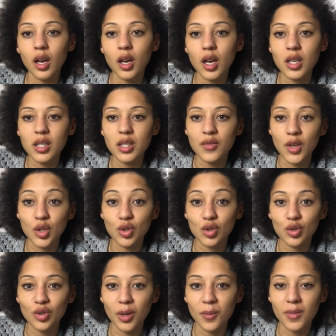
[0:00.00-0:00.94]
As if I just
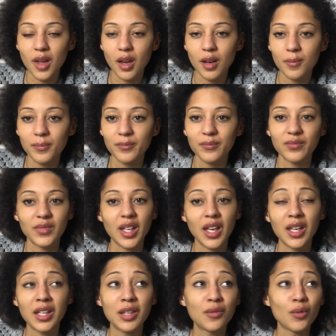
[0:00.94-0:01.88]
dropped that. I
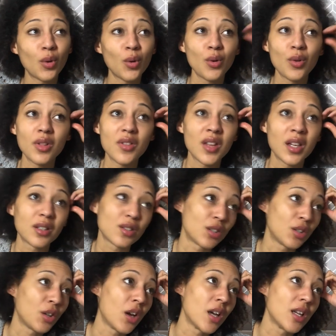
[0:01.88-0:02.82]
give all the thanks to
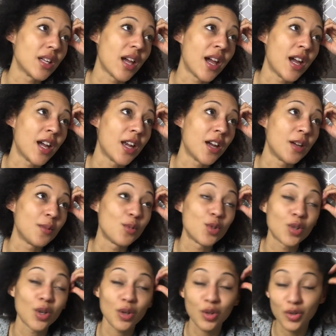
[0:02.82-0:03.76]
God, and I'm
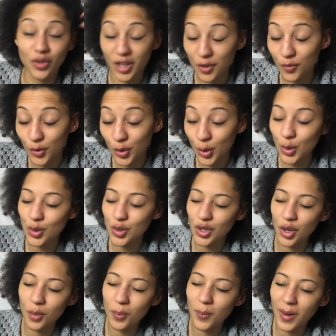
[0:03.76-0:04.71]
so grateful and
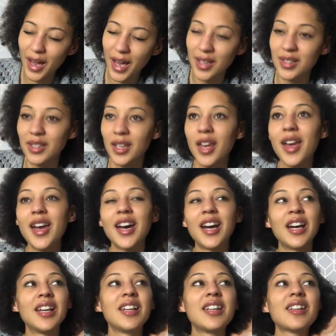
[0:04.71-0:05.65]
so blessed,
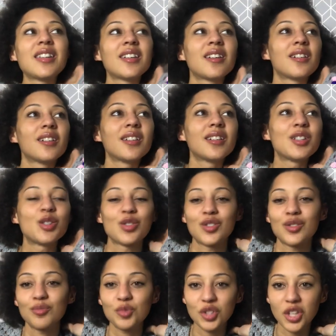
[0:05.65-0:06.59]
and just
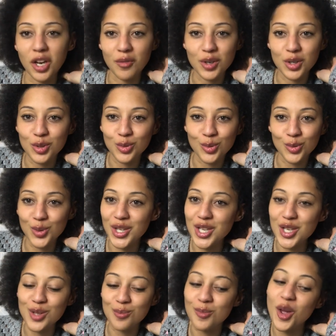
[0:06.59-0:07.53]
cherish all
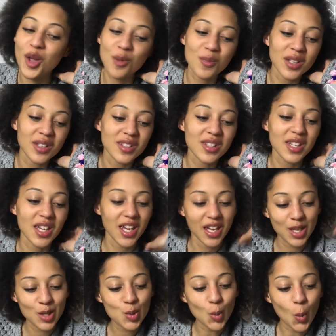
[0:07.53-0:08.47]
these moments.
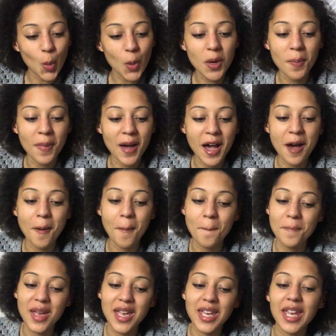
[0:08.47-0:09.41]
It's all about
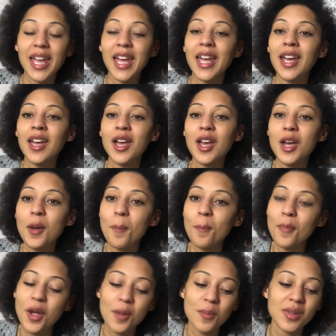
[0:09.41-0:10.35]
making
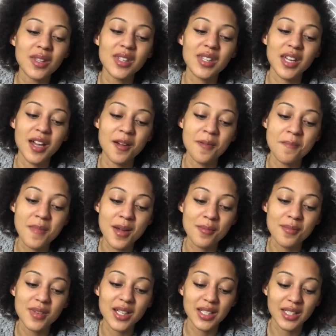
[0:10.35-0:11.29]
moments and
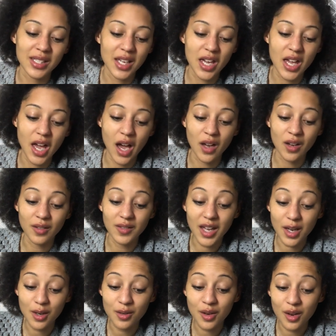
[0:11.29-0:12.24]
memories. And on
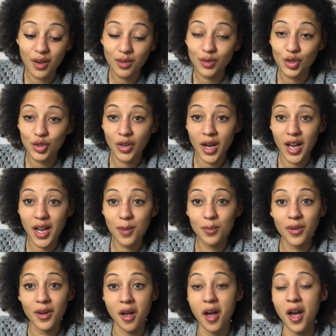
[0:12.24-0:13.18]
that note, tribe,
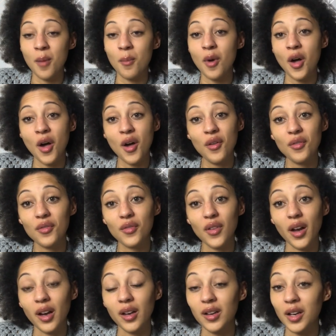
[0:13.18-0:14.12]
I'm off,
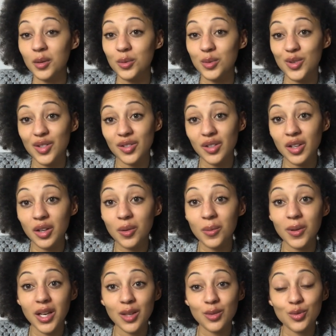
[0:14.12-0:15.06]
and I will see you
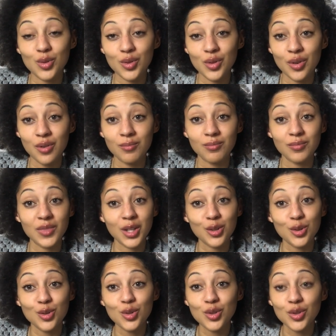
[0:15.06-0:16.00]
again soon. Thank
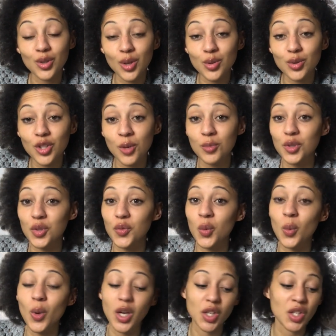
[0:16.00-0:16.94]
you so, so much for
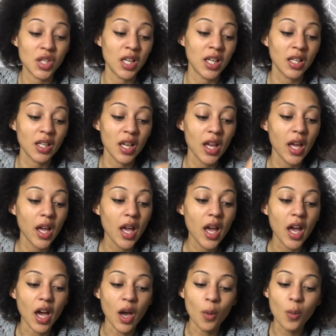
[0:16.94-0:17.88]
watching,
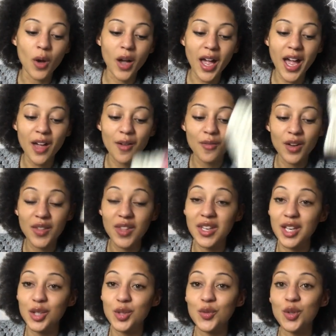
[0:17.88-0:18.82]
and whatever the
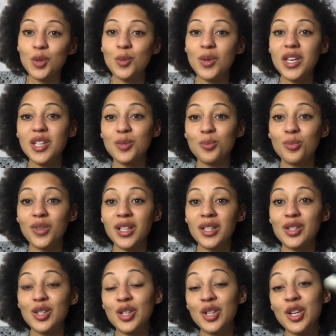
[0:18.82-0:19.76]
next few weeks bring
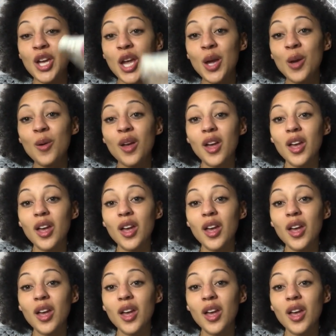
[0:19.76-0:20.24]
to you,